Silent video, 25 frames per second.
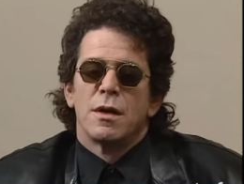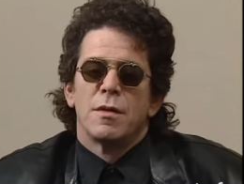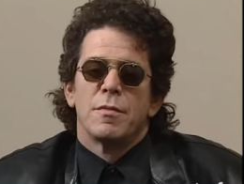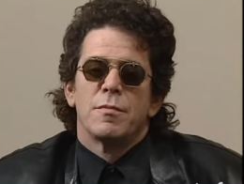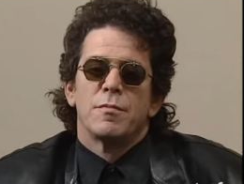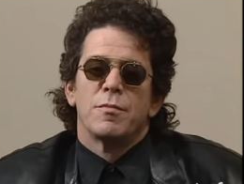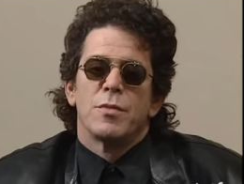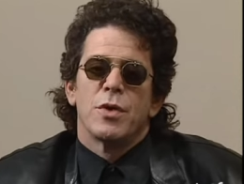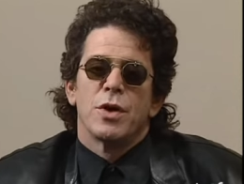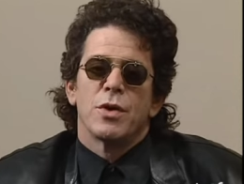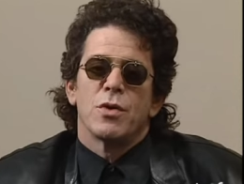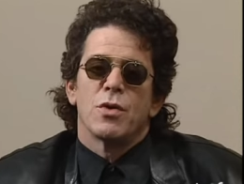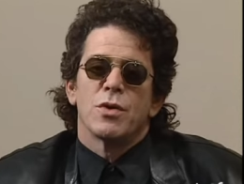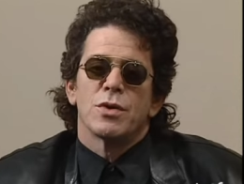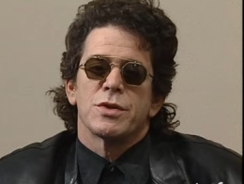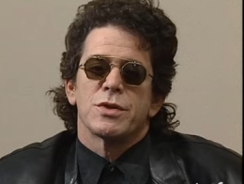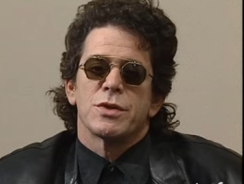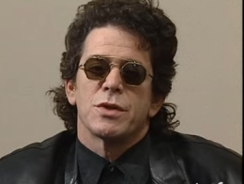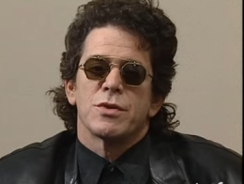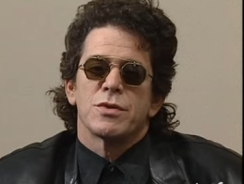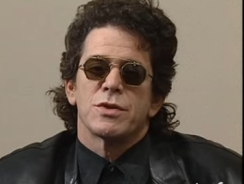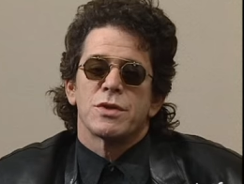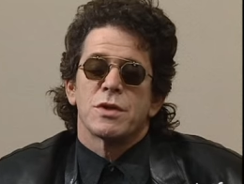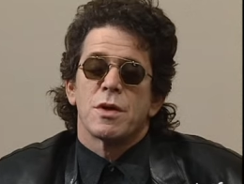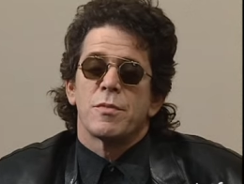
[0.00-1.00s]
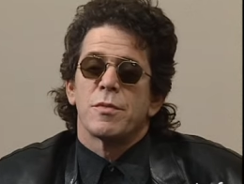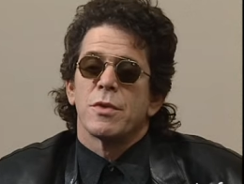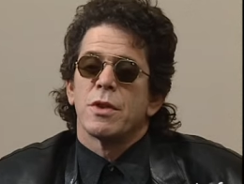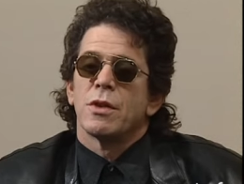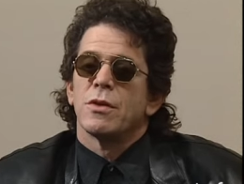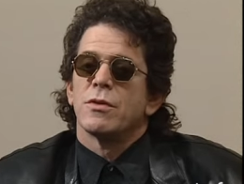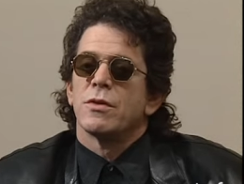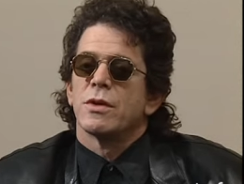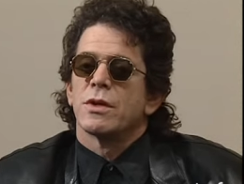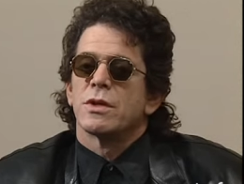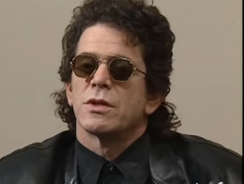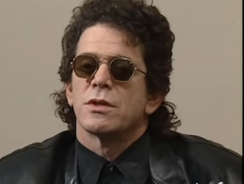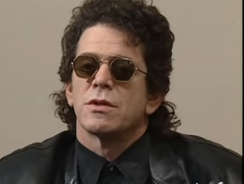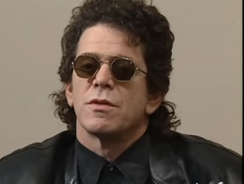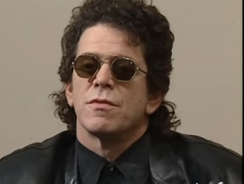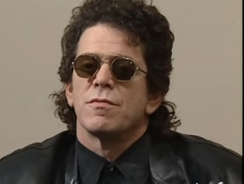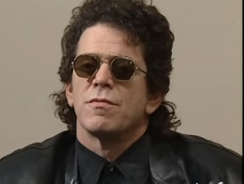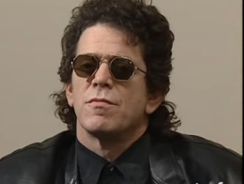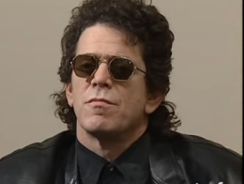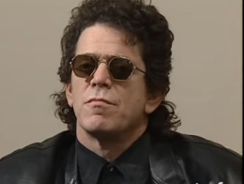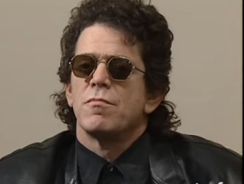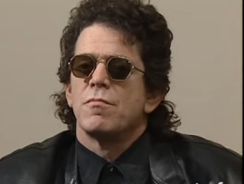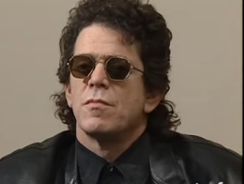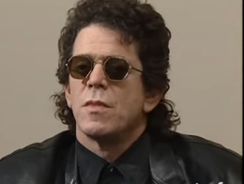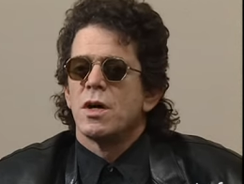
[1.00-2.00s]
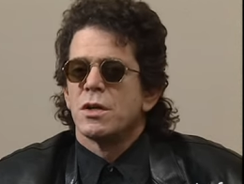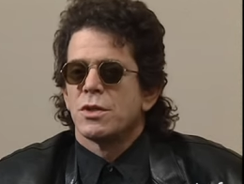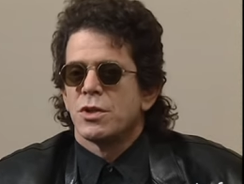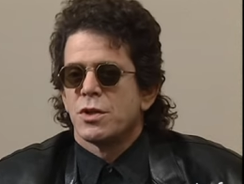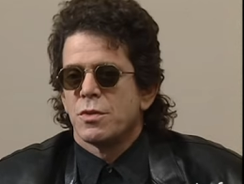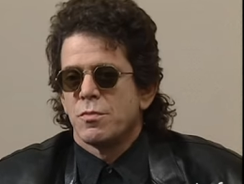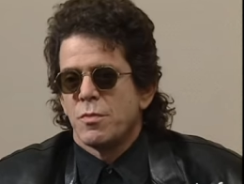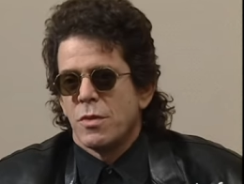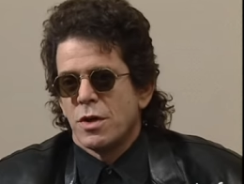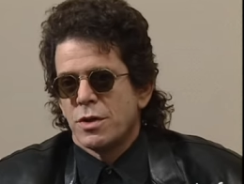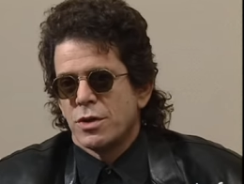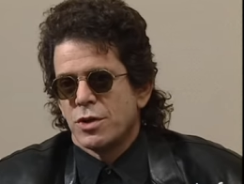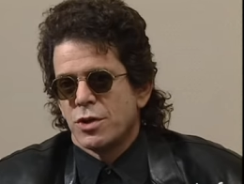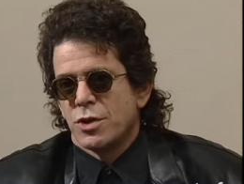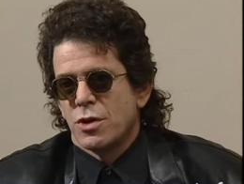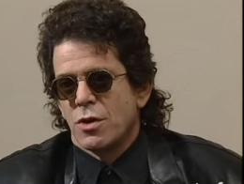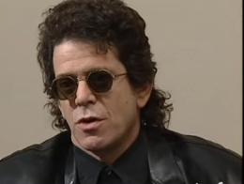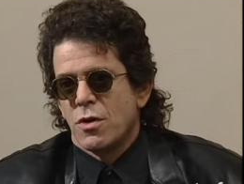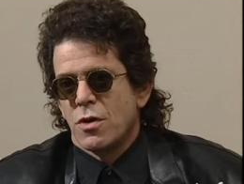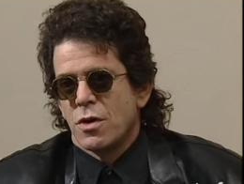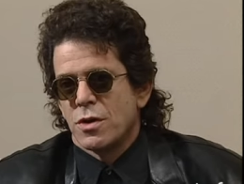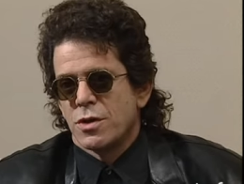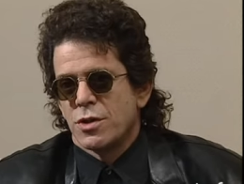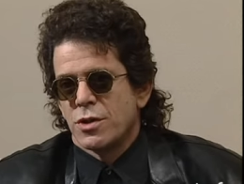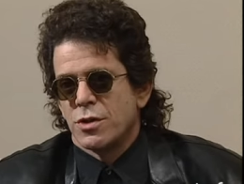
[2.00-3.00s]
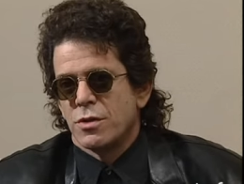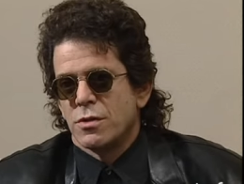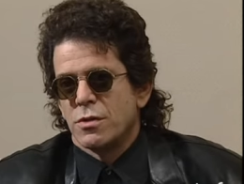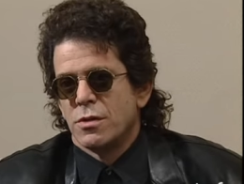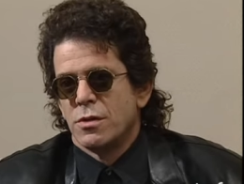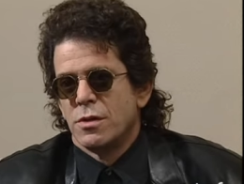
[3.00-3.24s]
but also some of the lyrics are much much harsher.